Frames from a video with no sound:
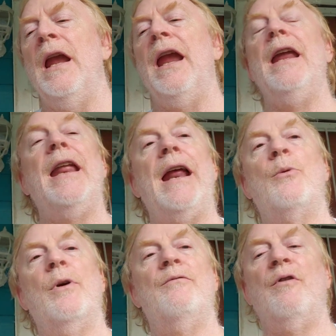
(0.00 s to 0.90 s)

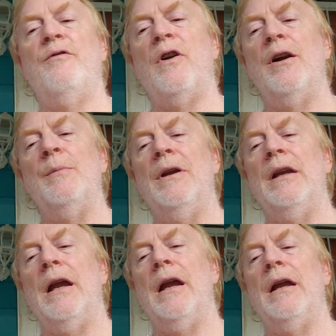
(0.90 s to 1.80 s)
inadequate for farming
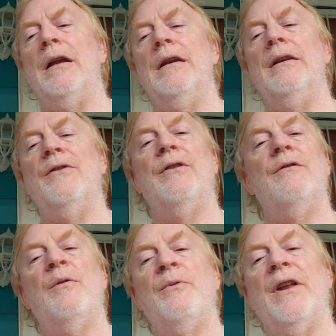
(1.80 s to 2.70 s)
and distant
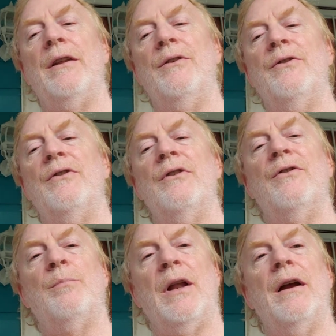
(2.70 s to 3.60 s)
from settlers,
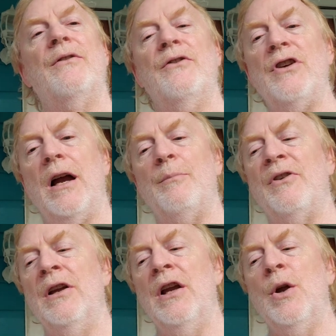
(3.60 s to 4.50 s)
supplies, and jobs.
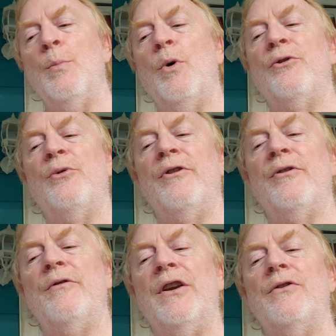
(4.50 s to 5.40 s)
Most
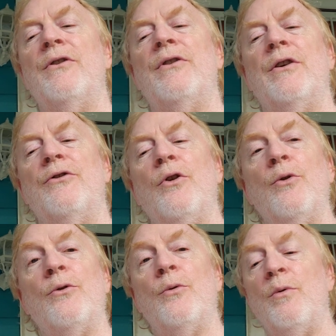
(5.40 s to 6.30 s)
reservations are
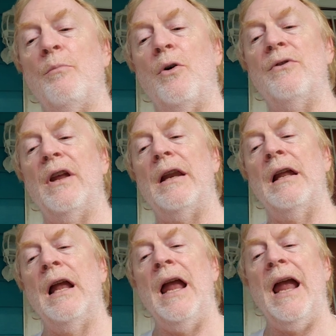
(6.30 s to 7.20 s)
so remote that
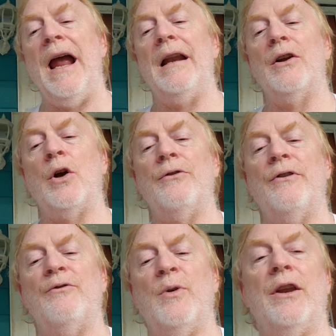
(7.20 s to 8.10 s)
added costs
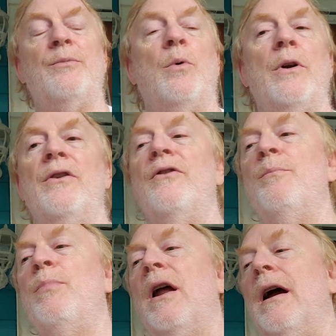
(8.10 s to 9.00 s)
of transporting
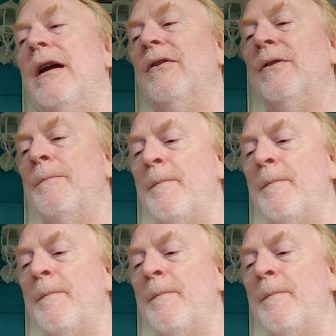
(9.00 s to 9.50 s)
supplies